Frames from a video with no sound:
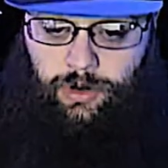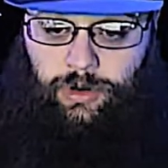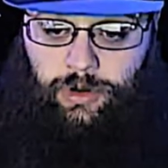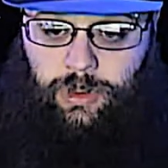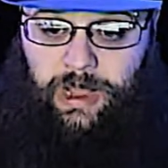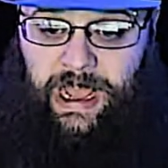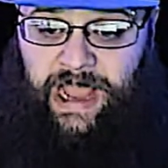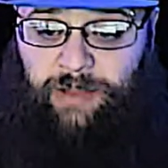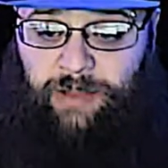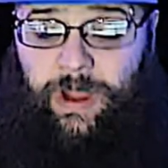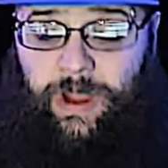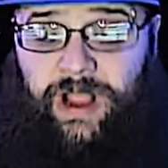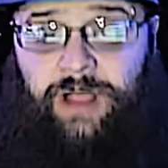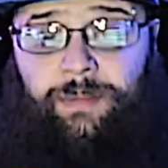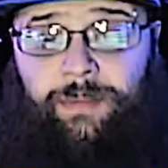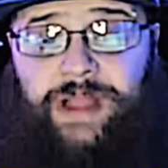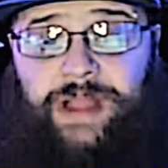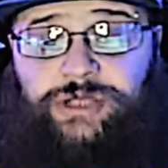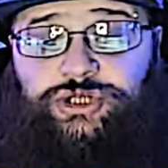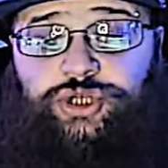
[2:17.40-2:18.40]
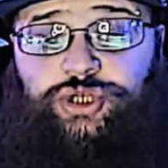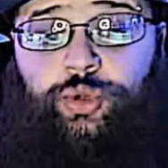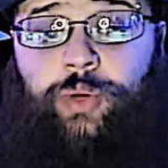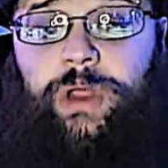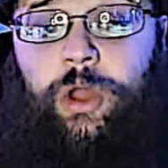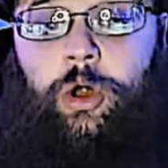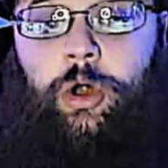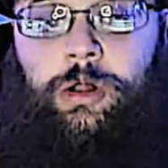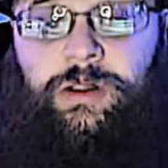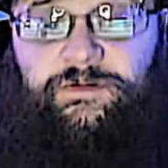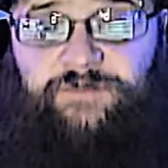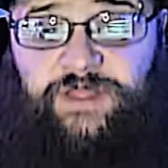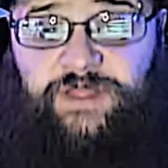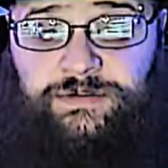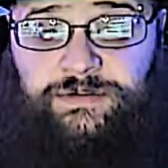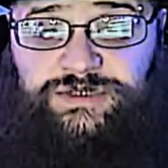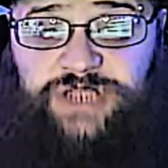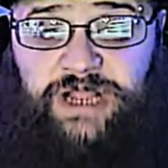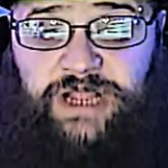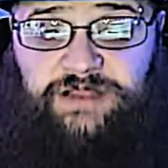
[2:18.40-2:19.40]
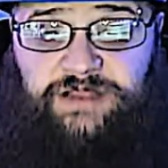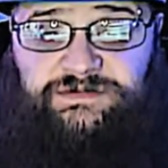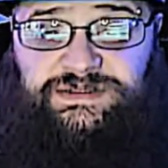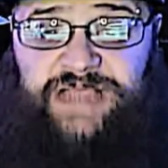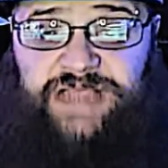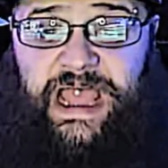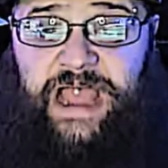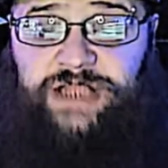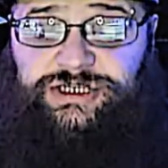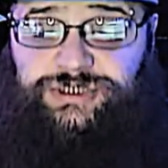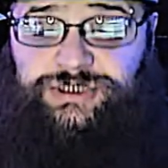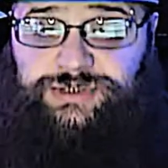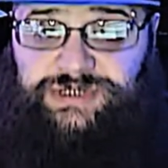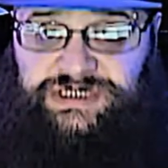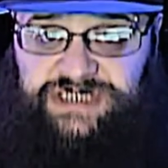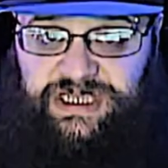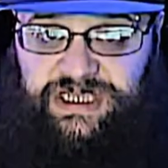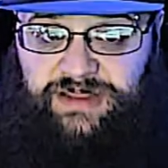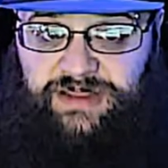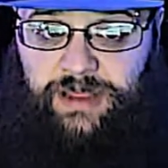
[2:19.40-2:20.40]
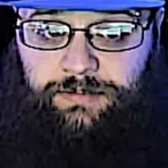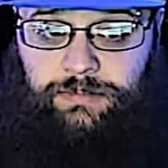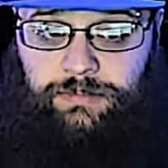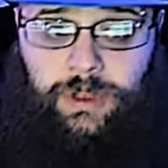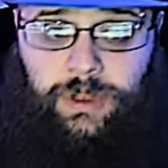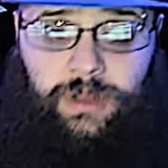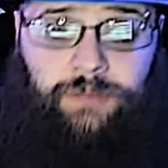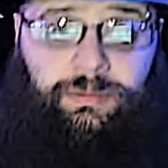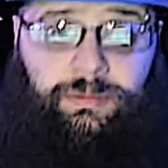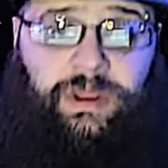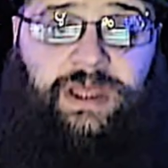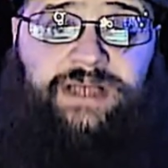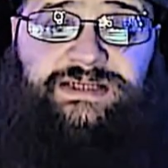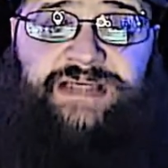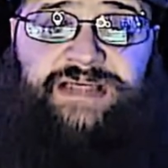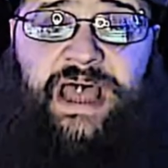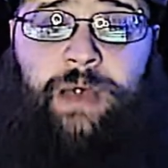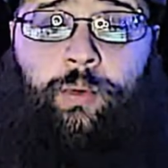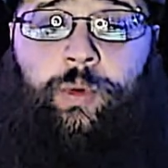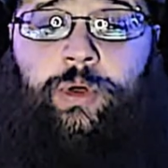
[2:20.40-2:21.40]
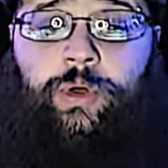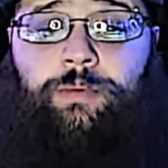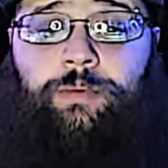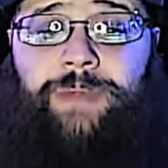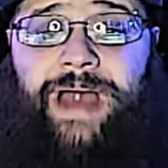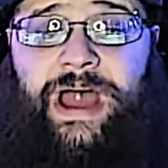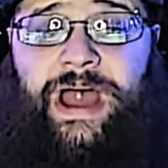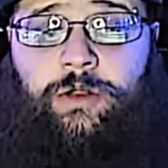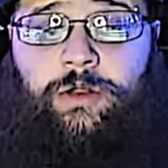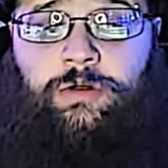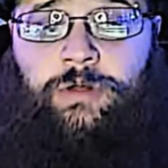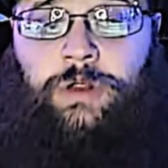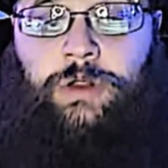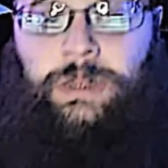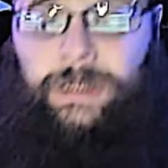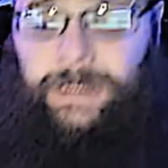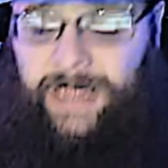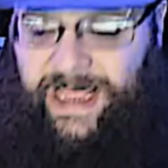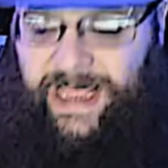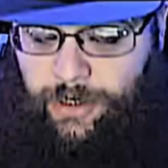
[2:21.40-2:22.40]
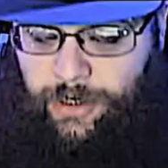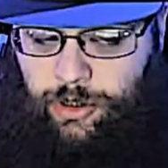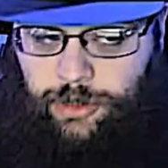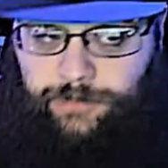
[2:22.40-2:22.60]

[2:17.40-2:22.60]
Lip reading: I recommend doing all of the objectives as you see them because that will matter later.